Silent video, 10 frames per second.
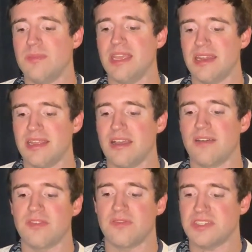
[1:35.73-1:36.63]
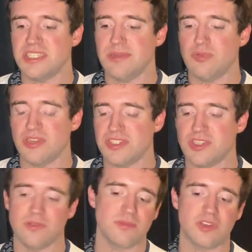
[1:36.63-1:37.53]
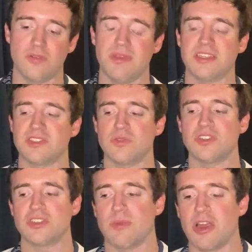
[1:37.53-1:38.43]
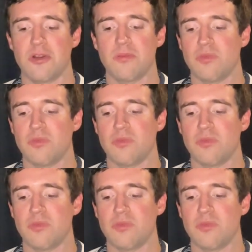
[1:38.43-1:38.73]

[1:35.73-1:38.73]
be hitting off of a tee pretty soon. Could be as soon as tomorrow.